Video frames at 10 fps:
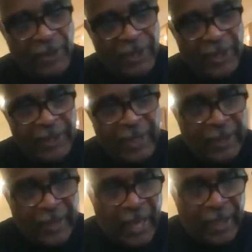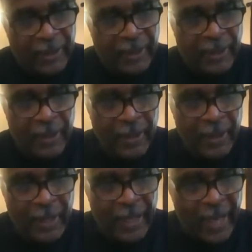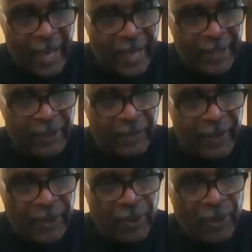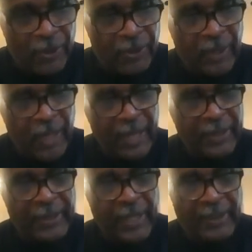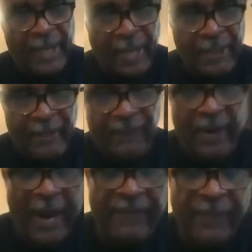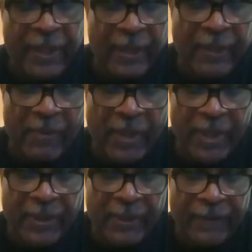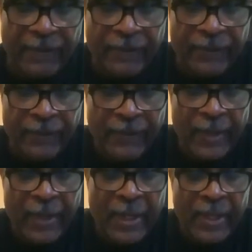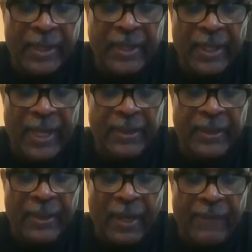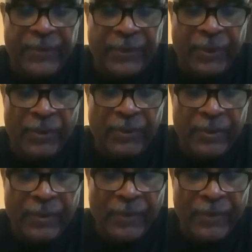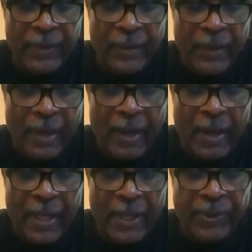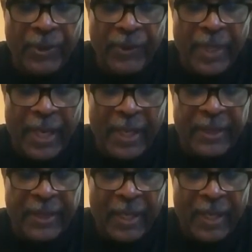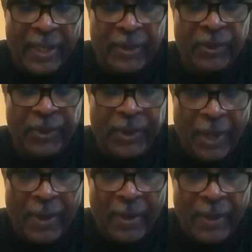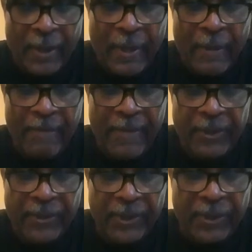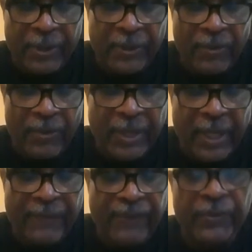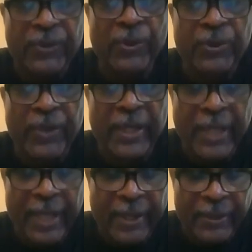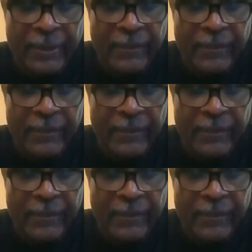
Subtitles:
as technology. It has to be used as technology for African liberation. The selection of a student into the exoteric mystery system will take from 2 to 3 years.